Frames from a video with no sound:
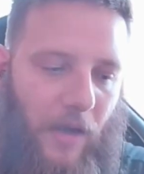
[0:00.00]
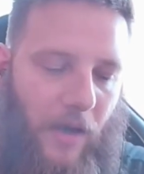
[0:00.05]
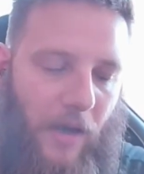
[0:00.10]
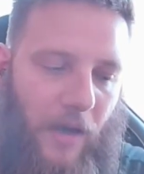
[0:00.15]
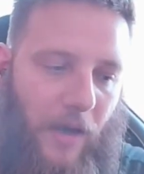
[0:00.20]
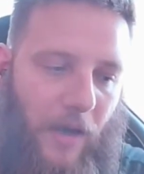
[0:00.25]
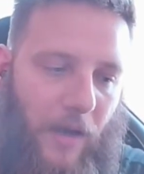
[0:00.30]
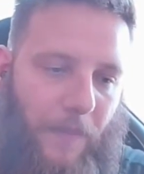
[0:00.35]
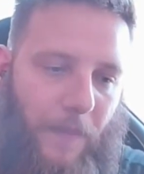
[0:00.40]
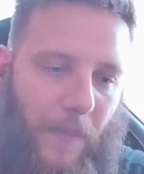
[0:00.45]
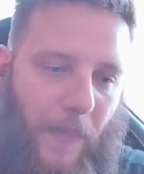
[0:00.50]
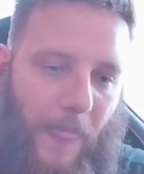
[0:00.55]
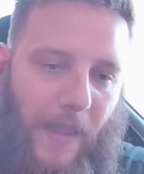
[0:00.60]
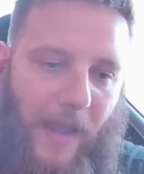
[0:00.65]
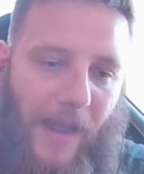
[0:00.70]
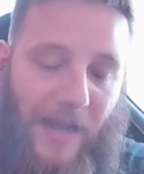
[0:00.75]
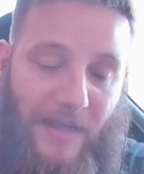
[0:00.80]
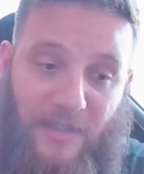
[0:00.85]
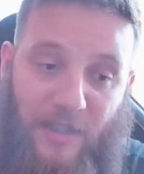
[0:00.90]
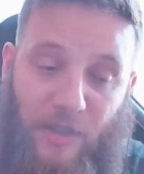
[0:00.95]

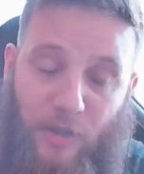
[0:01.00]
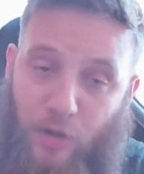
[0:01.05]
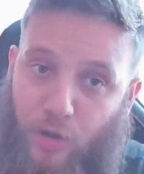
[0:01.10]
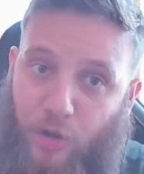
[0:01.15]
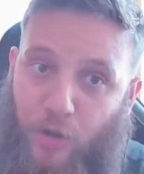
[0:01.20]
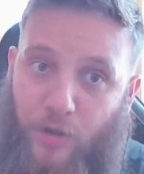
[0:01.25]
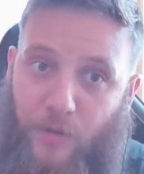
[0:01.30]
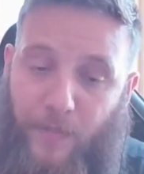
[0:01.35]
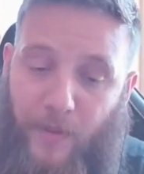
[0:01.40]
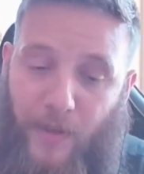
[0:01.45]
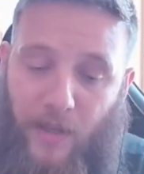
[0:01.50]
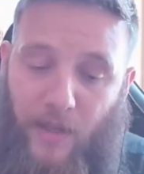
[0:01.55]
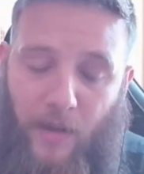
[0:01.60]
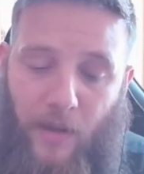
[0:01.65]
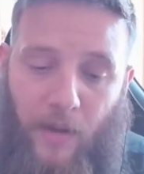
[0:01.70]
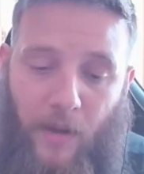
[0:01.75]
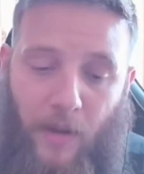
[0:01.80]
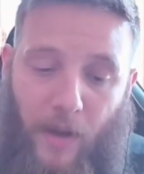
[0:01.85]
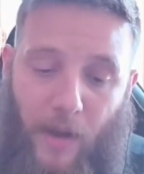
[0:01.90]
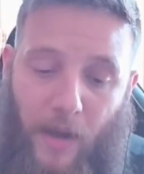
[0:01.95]
as it should be.
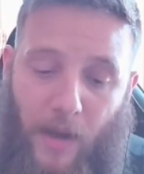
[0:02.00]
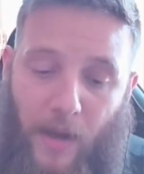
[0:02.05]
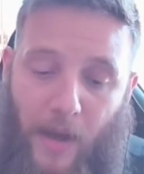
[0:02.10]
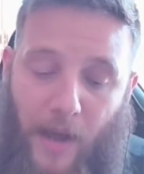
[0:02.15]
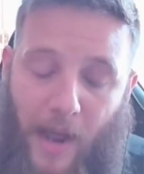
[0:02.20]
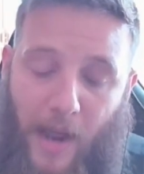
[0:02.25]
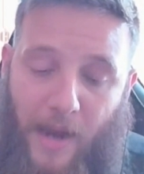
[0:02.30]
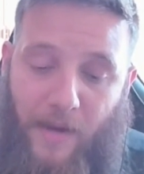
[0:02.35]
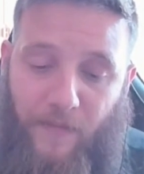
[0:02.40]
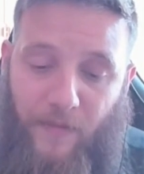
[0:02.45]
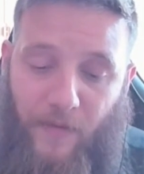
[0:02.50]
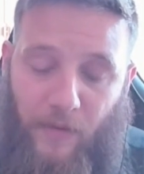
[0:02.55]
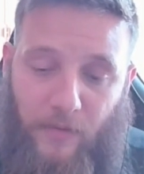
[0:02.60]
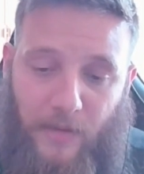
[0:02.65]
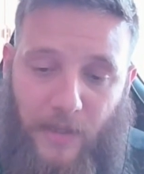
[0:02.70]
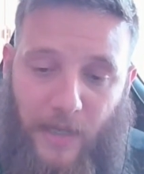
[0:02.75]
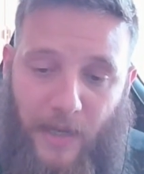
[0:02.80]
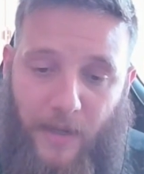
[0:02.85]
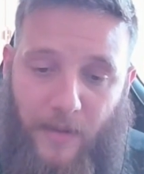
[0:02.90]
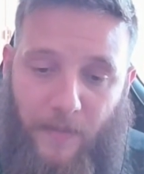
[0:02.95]
I feel
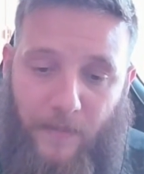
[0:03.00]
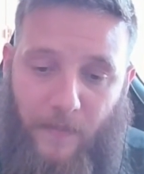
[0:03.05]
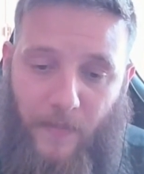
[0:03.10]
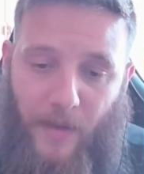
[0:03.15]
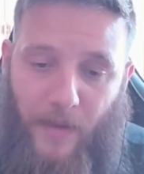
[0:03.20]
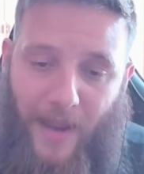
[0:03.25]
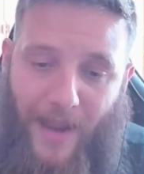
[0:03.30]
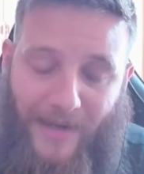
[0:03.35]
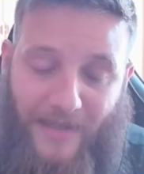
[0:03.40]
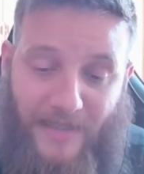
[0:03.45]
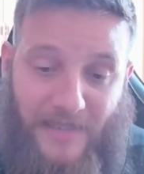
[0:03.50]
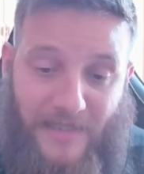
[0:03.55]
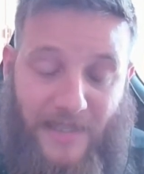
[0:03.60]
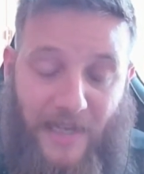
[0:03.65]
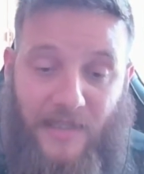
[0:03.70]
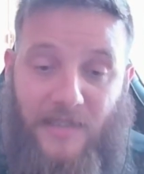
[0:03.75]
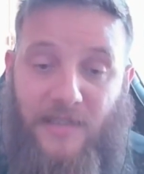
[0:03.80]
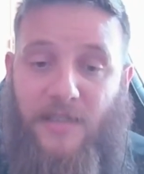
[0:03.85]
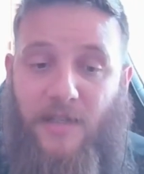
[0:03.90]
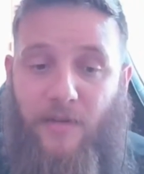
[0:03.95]
that
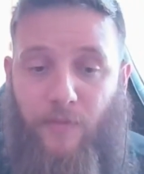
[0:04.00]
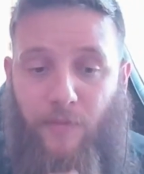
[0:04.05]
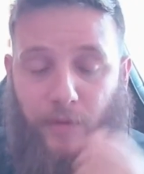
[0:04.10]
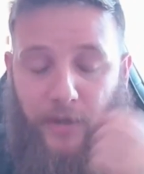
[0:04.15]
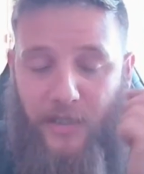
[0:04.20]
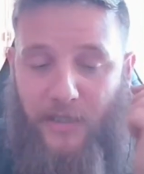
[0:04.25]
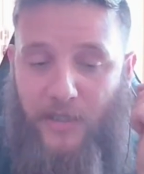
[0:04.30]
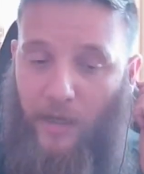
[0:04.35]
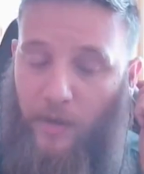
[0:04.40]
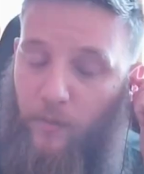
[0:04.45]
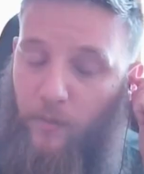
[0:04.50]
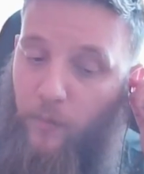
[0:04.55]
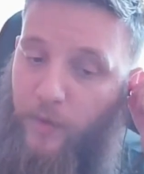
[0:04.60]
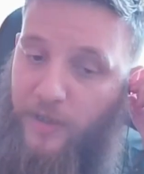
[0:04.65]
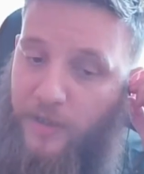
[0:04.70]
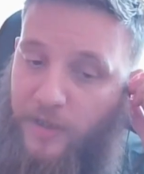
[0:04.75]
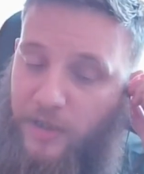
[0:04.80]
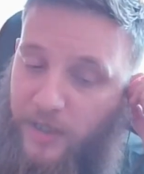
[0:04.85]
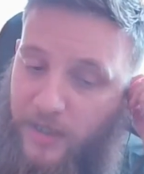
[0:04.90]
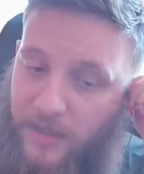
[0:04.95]
extensive reading,
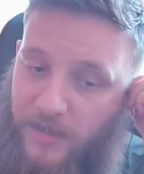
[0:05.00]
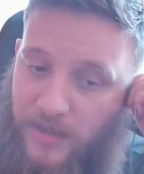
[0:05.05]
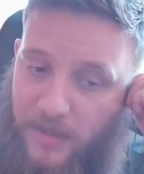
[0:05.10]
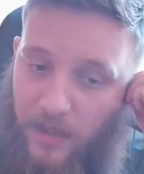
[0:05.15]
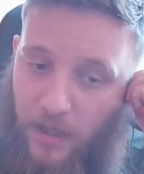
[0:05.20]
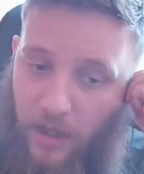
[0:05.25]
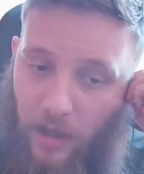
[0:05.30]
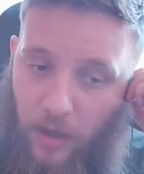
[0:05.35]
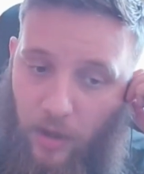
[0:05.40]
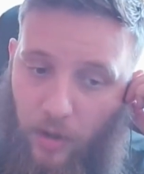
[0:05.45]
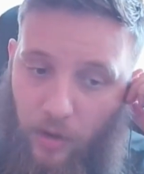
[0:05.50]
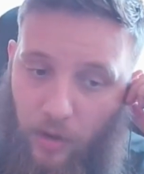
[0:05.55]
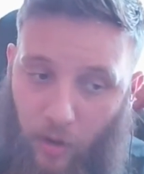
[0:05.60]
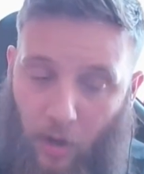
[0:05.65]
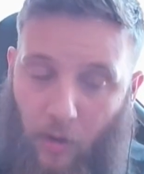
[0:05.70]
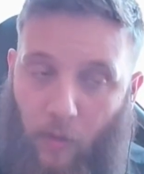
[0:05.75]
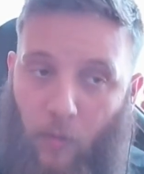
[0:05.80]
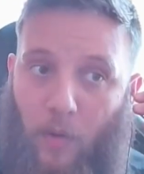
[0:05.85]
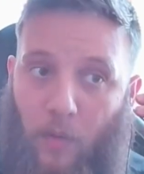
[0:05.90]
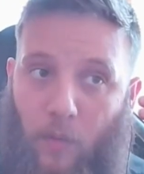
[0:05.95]
which is
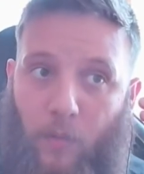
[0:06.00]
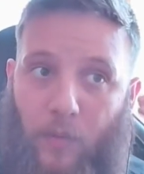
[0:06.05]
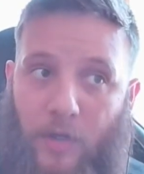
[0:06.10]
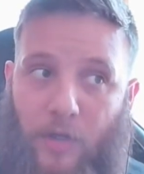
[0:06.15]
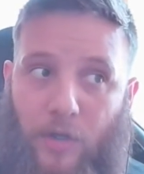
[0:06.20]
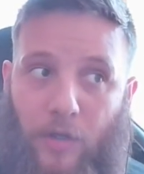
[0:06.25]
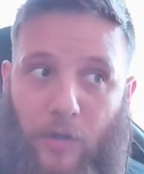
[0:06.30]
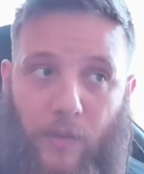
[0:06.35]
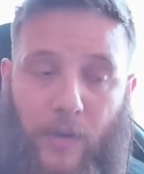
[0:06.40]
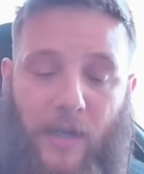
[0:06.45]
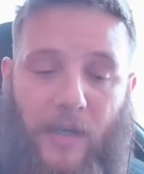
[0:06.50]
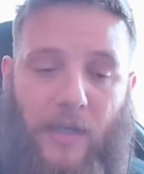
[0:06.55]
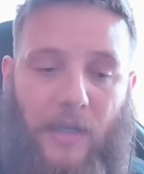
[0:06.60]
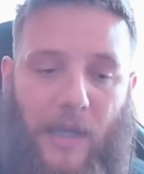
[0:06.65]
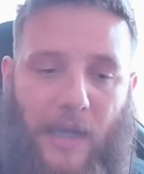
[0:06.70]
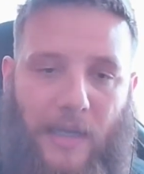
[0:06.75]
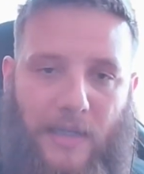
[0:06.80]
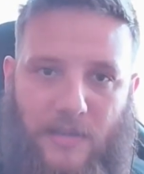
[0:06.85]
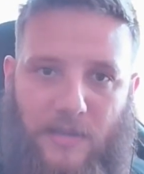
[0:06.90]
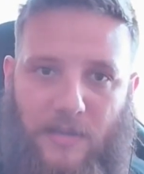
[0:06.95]
not what we do in
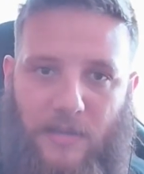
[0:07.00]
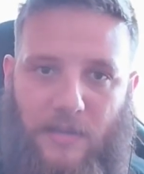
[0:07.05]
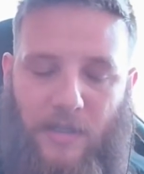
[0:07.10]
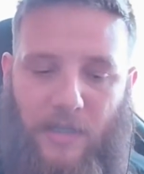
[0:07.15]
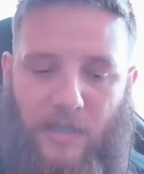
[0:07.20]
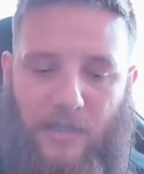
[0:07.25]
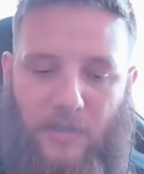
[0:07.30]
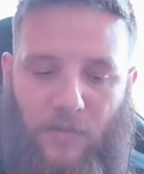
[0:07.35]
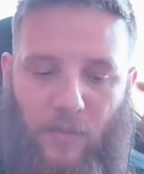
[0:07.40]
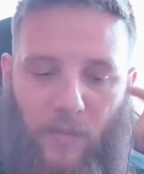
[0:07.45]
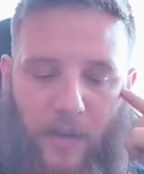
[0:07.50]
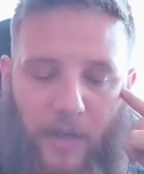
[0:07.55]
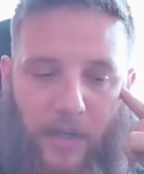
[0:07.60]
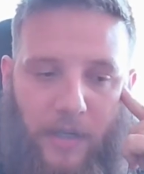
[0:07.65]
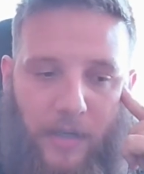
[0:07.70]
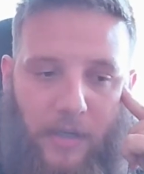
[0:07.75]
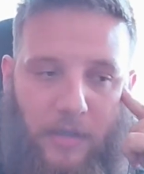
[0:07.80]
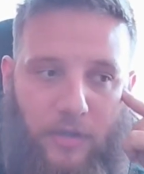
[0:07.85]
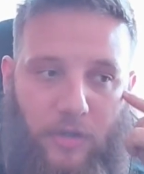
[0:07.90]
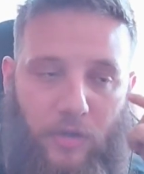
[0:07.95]
class, it's
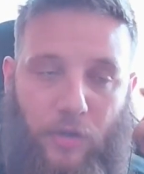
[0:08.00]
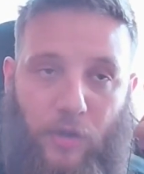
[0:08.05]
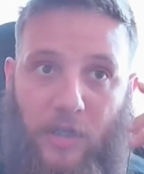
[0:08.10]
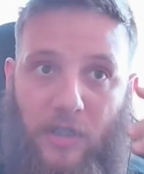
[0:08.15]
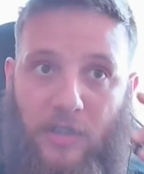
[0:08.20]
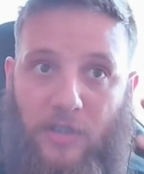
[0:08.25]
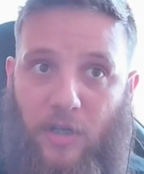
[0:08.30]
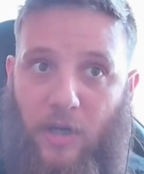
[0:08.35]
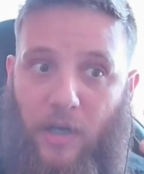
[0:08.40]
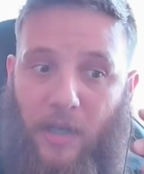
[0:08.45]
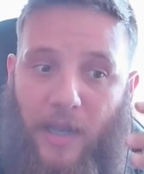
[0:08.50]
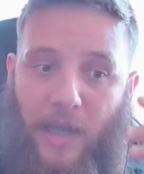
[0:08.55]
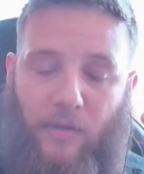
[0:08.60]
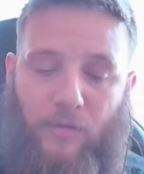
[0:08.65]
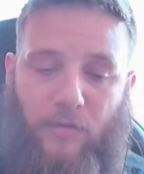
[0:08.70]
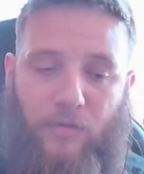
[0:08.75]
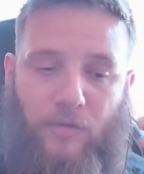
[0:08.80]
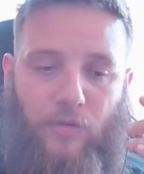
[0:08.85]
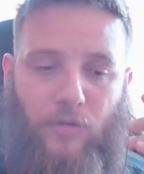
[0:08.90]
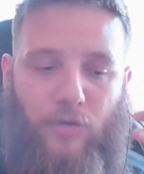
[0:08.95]
when students are
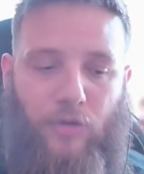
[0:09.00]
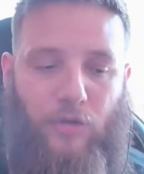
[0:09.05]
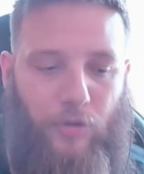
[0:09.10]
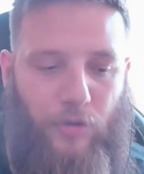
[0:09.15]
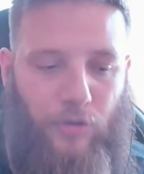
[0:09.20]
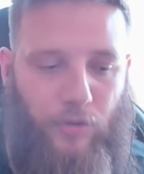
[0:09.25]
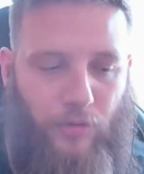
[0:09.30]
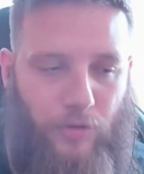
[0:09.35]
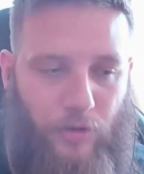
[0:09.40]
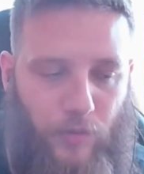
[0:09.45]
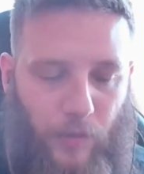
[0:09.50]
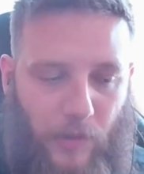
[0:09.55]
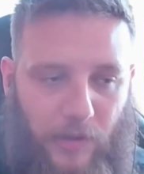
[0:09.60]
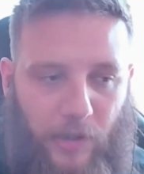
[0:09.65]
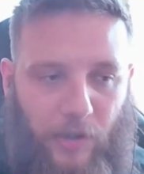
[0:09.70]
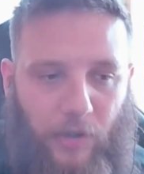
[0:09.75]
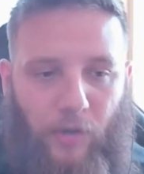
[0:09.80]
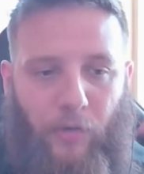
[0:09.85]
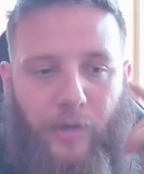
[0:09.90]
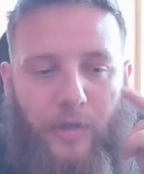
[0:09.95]
allowed to choose what
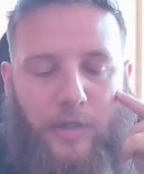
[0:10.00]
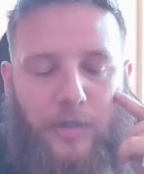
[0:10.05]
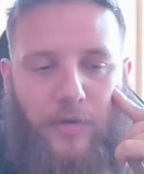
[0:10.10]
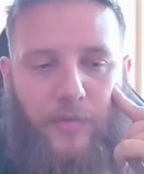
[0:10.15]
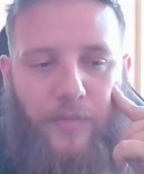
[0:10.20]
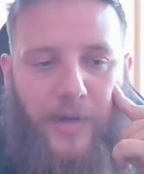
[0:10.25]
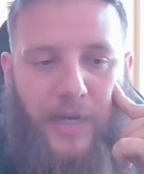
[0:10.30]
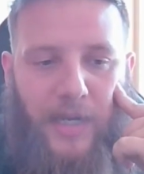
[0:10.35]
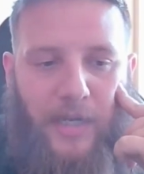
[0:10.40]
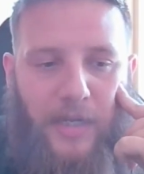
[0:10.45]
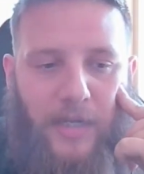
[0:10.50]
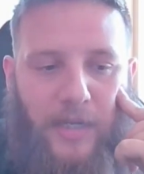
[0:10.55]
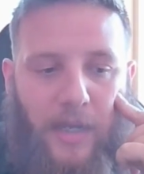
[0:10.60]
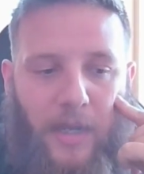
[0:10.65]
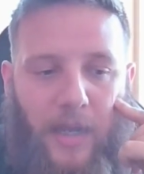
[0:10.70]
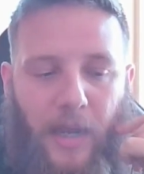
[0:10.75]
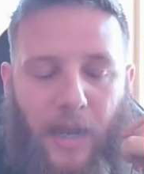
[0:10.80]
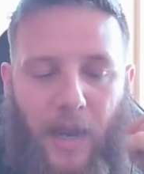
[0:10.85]
they're going to read,